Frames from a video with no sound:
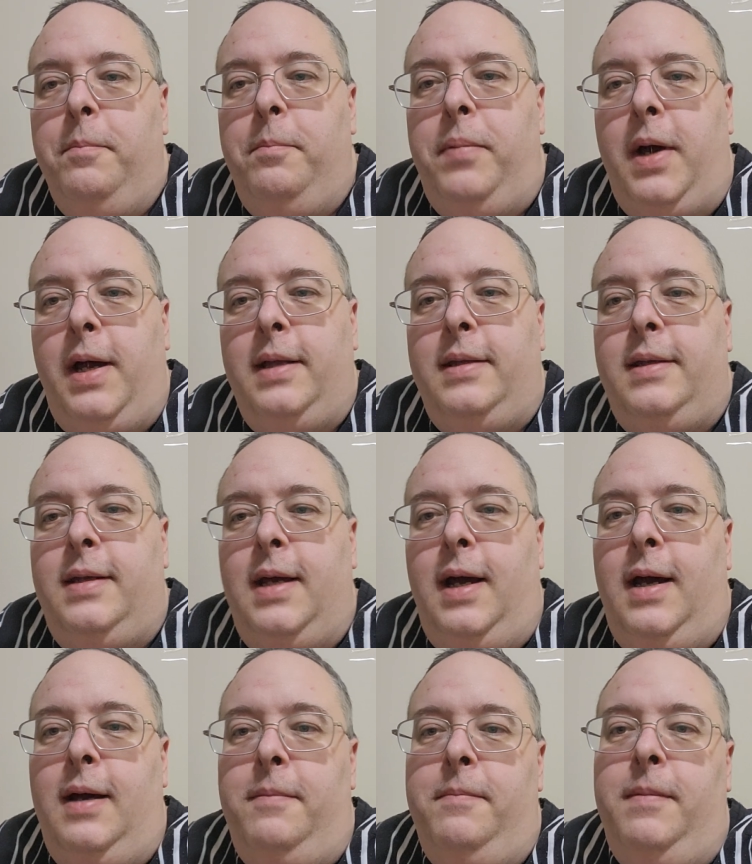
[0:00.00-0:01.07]
But
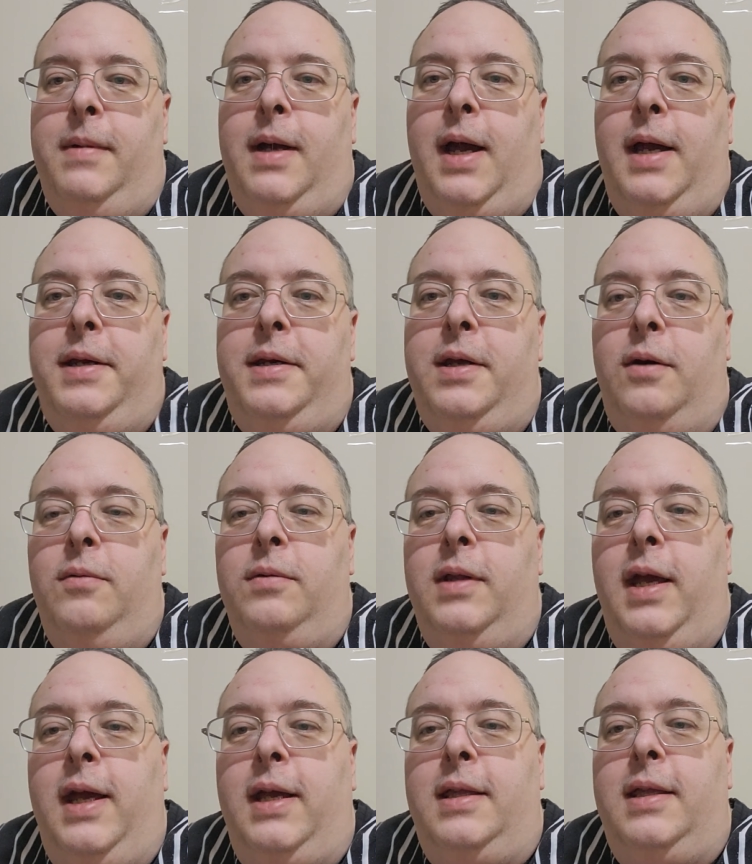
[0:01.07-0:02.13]
I don't
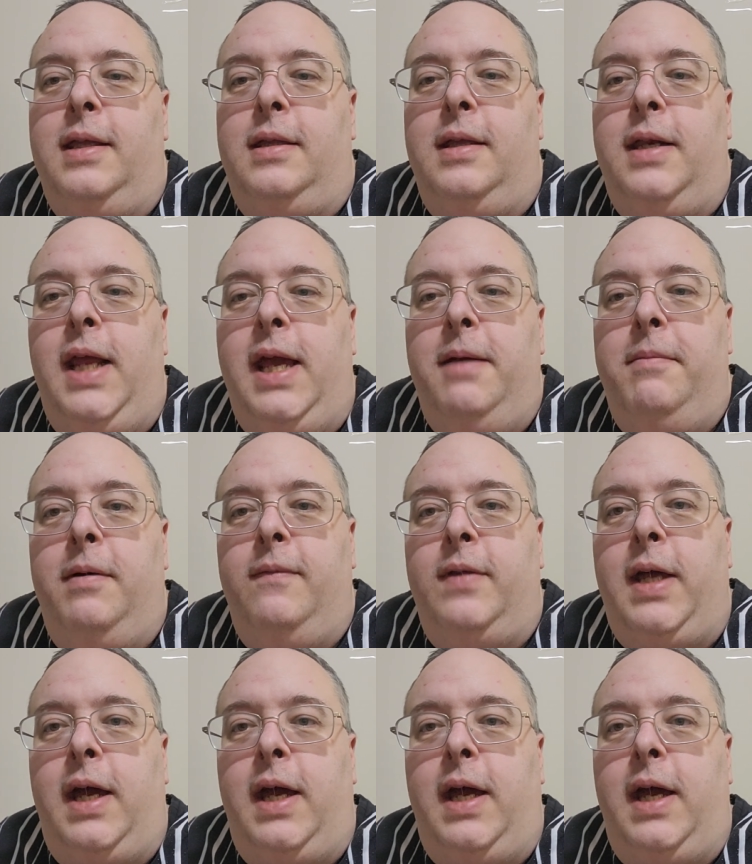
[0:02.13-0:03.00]
like that the name of